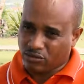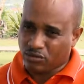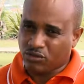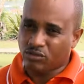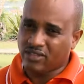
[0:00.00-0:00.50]

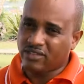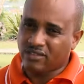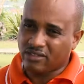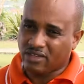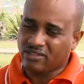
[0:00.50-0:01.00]
So they
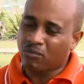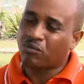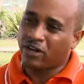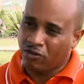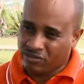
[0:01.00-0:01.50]
think that's a
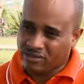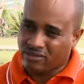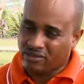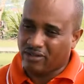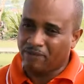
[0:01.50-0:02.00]
priority
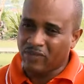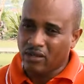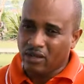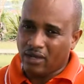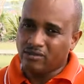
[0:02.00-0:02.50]
to them.
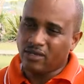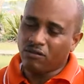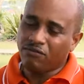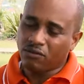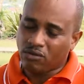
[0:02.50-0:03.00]
Okay. And then
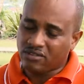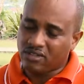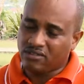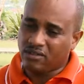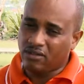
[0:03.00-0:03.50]
of course
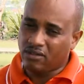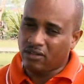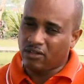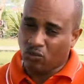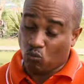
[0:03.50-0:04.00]
there's
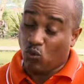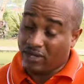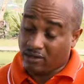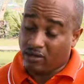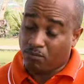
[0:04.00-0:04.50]
the
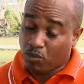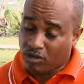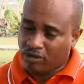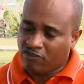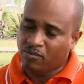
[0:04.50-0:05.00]
wider
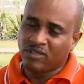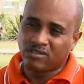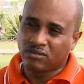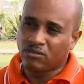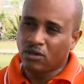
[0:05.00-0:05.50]
body of
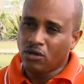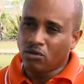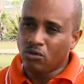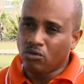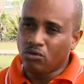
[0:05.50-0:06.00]
persons
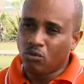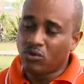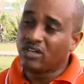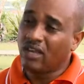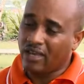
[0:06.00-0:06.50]
who
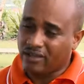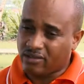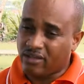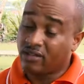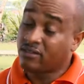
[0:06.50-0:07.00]

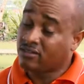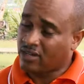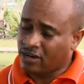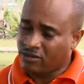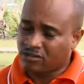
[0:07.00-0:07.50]
they are
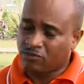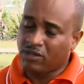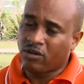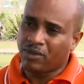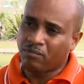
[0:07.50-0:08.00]
desirous of
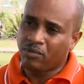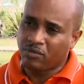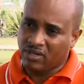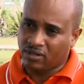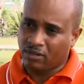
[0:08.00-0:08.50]
becoming
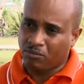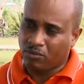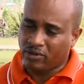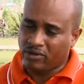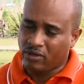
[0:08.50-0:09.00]
permanently
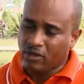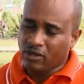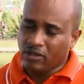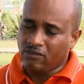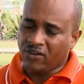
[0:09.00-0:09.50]
employed.
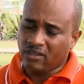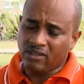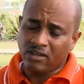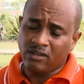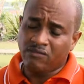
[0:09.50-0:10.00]
In fact,
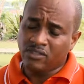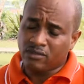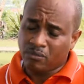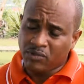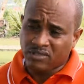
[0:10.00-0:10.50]
there are even
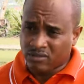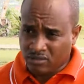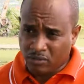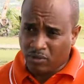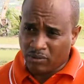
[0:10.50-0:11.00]
some persons
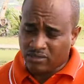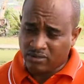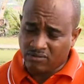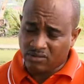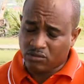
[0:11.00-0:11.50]
in the public
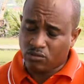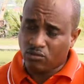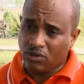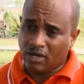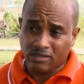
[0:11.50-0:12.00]
service
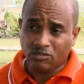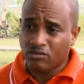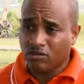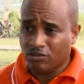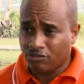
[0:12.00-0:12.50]
who aren't
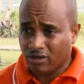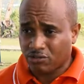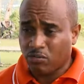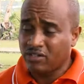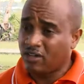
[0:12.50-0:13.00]
on
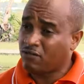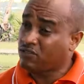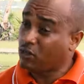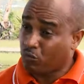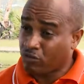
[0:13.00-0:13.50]
contracts, but they are
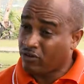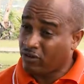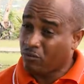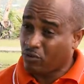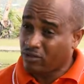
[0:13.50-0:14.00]
temporarily
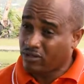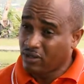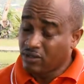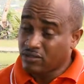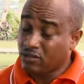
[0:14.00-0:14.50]
employed.
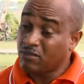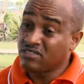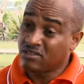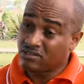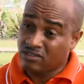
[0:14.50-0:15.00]
Some
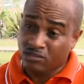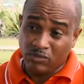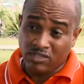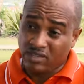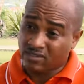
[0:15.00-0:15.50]
instances
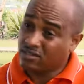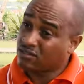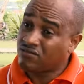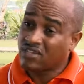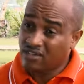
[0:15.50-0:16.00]
in excess
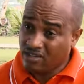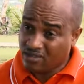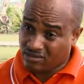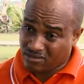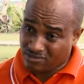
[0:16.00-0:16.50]
of 10
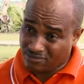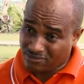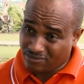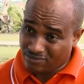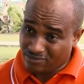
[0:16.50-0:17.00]
years,
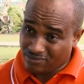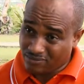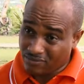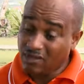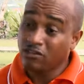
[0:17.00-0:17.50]

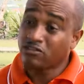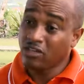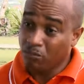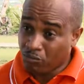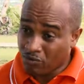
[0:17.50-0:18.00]

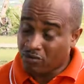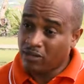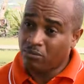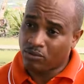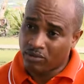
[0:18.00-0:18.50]

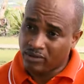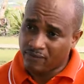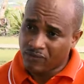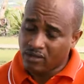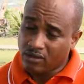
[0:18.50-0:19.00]
temporarily employed.
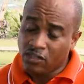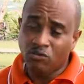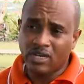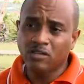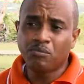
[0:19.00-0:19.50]
The
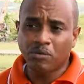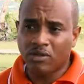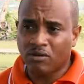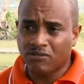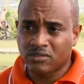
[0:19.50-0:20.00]
United
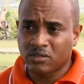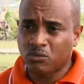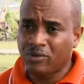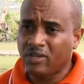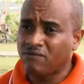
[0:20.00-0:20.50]
Public Officers,
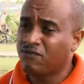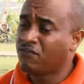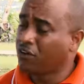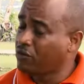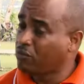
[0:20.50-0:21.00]
we are
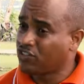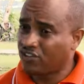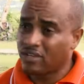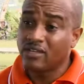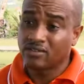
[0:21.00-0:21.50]
very much
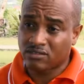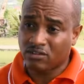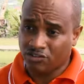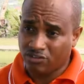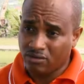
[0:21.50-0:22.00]
against
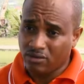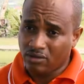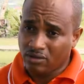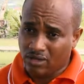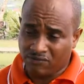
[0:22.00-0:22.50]
such.
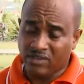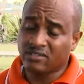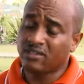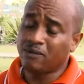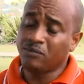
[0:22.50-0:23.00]
Like for
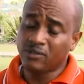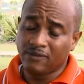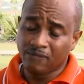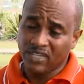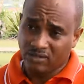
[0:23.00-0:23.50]
example,
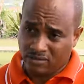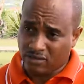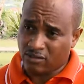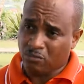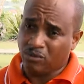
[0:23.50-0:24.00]
the
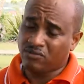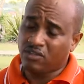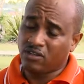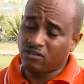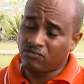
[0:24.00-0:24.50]
setting up of
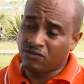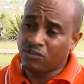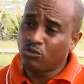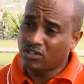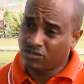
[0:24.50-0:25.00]
the
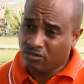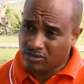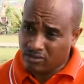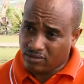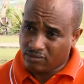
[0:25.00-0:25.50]
Revenue
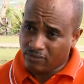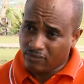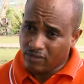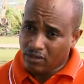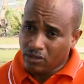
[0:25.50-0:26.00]
Authority.
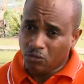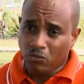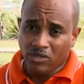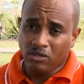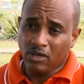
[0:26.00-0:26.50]

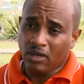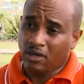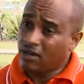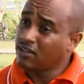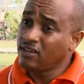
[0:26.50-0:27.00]
We
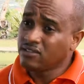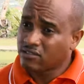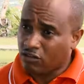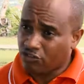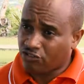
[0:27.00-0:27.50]
are against
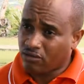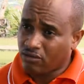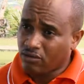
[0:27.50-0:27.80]
such,